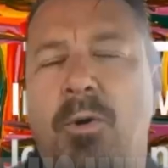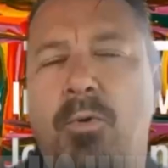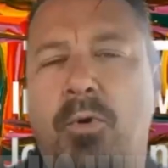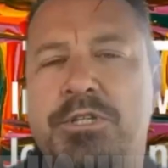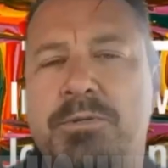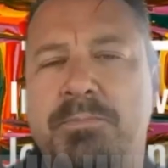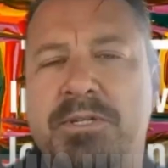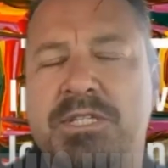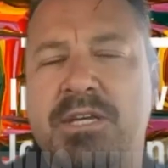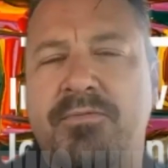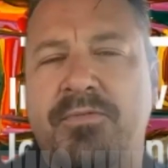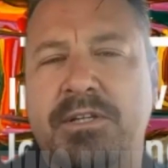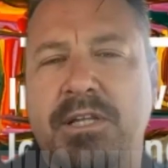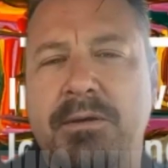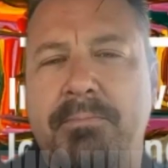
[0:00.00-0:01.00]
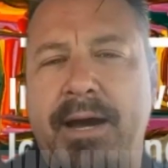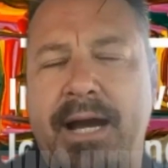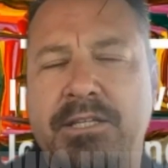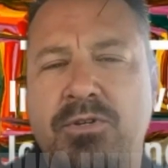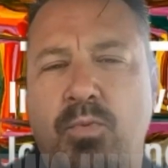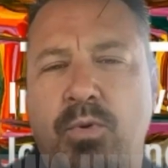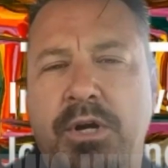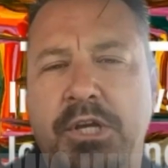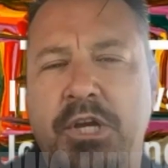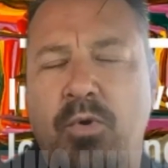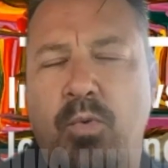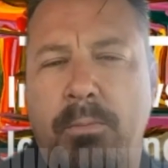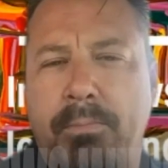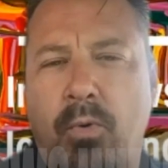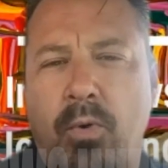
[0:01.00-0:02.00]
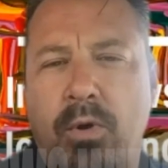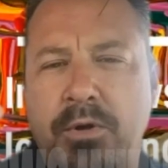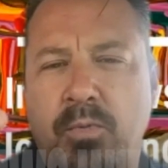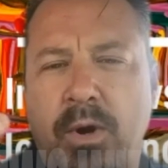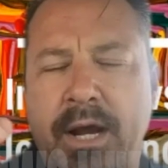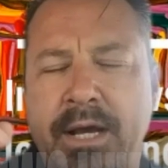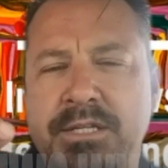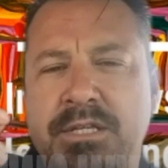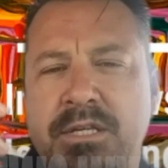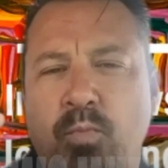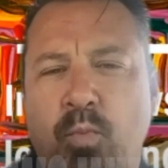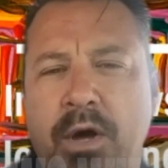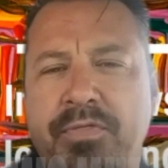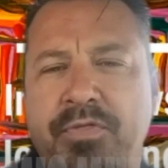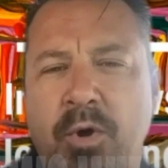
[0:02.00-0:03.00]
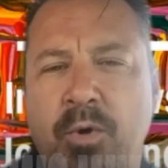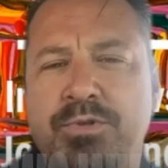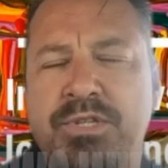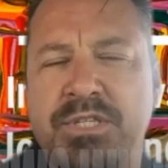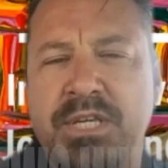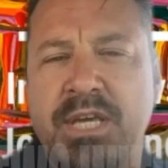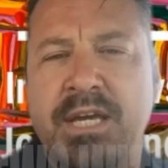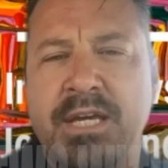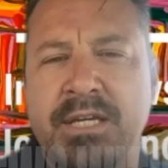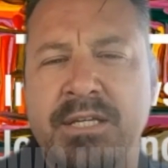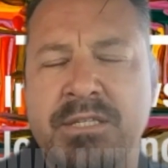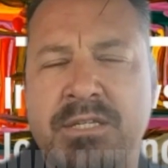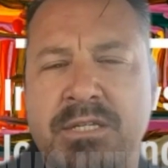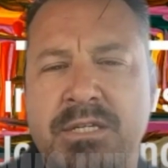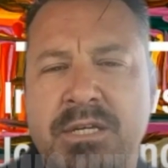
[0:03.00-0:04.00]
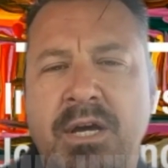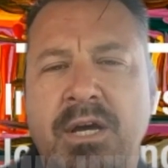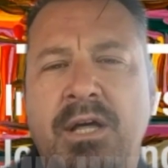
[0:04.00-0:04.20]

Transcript: more specifically back to where you were born and raised and what those seeds